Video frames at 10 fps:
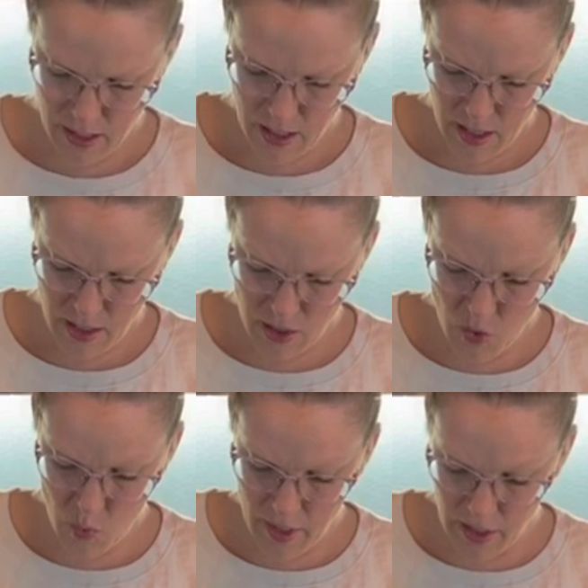And
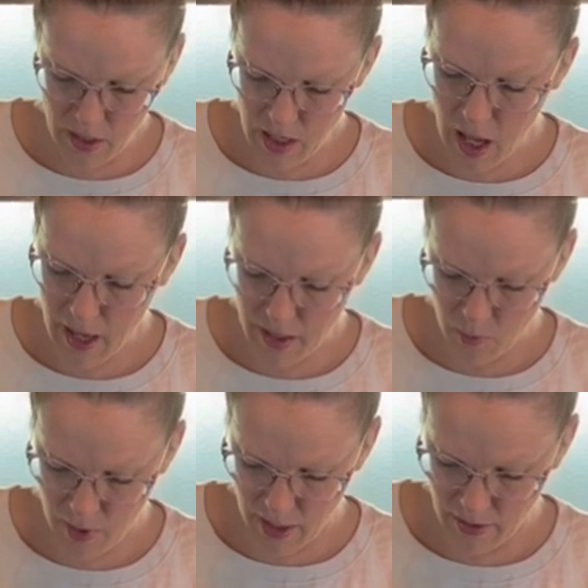you want a lot of
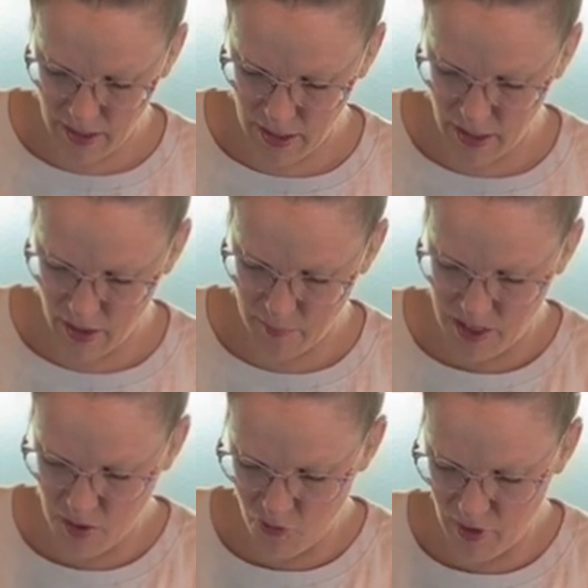water in here. I mean,
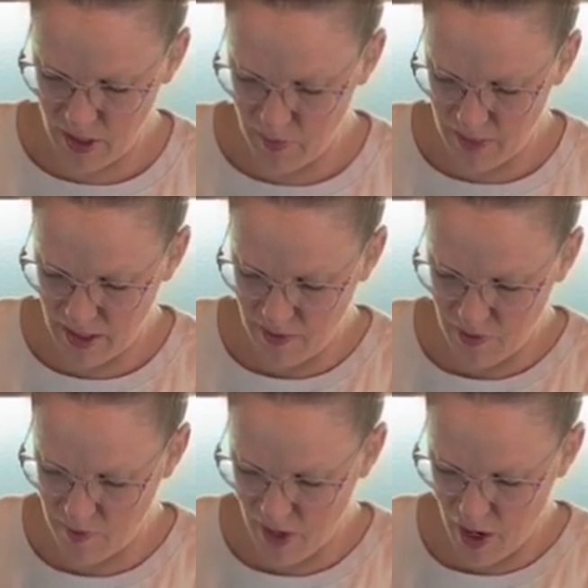you really wanna give
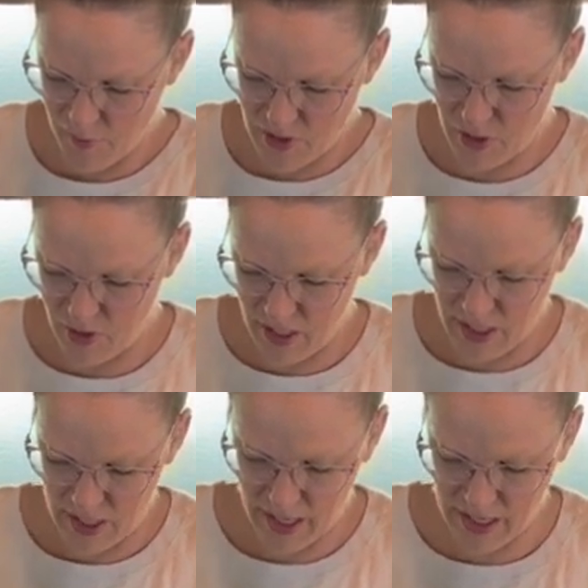them the opportunity
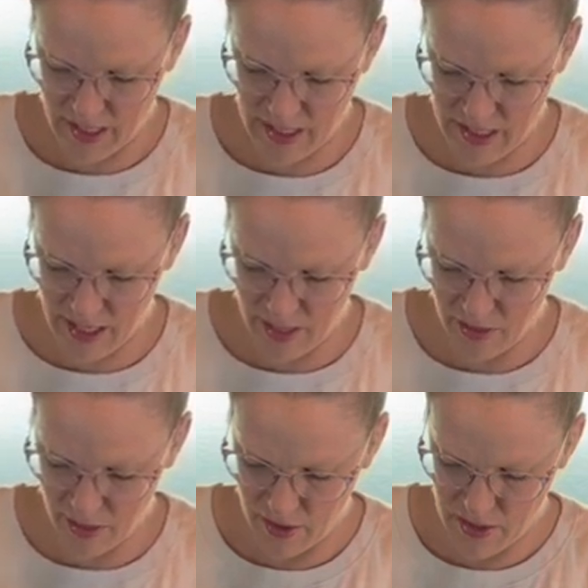to kind of get down
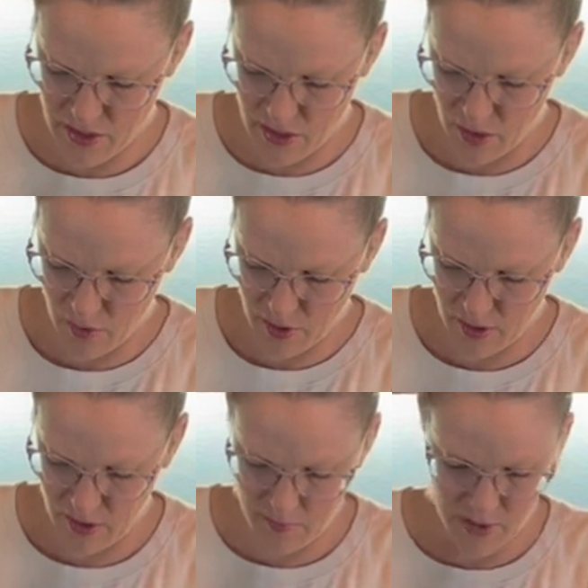there and soak.
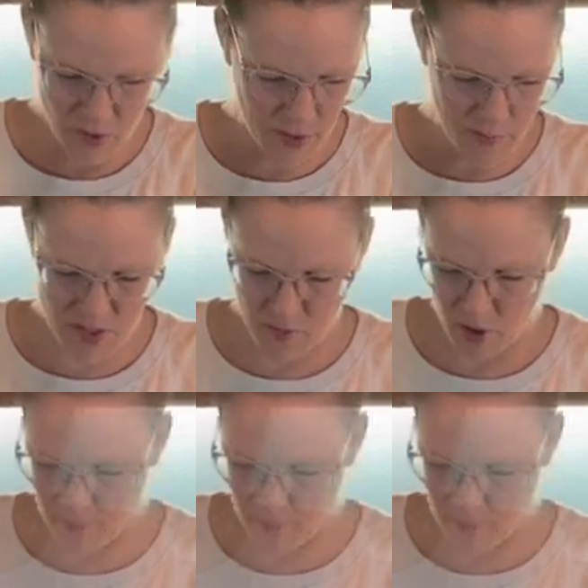Let me go grab some more.